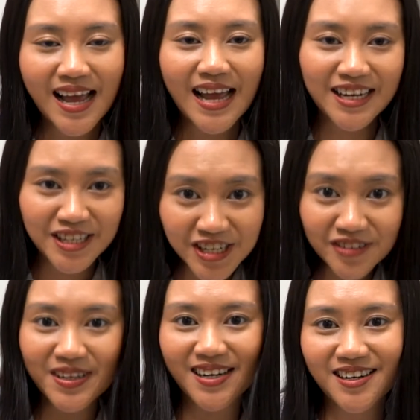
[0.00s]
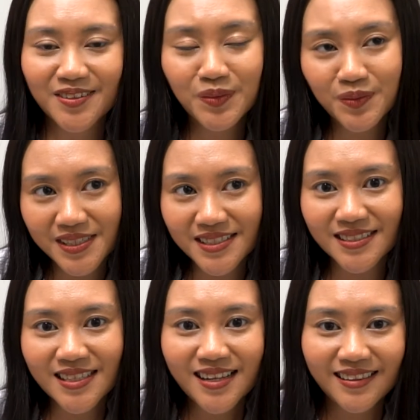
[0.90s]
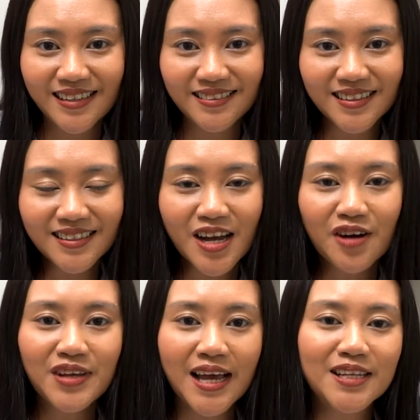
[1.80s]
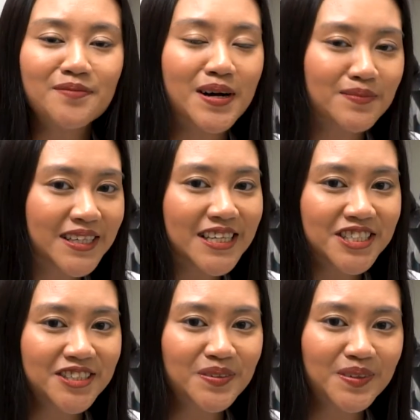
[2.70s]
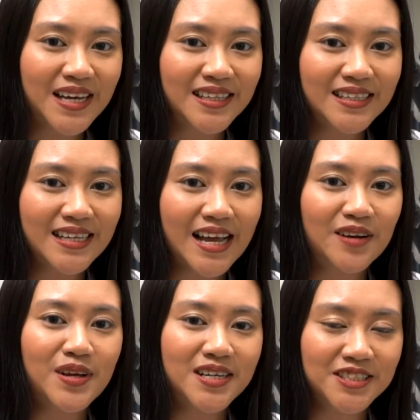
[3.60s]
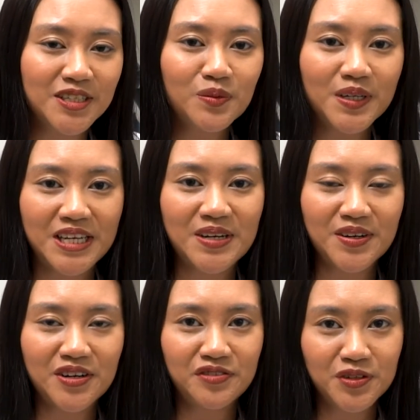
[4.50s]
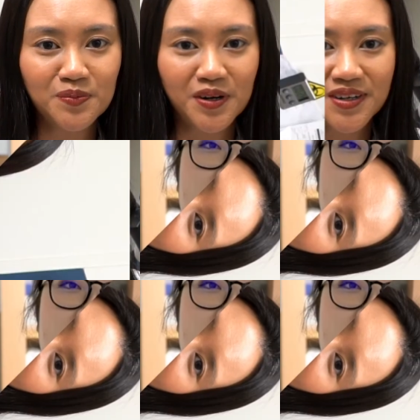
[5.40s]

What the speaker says: And here we are, 2 years later, we had a publication together and we are still working on a few more.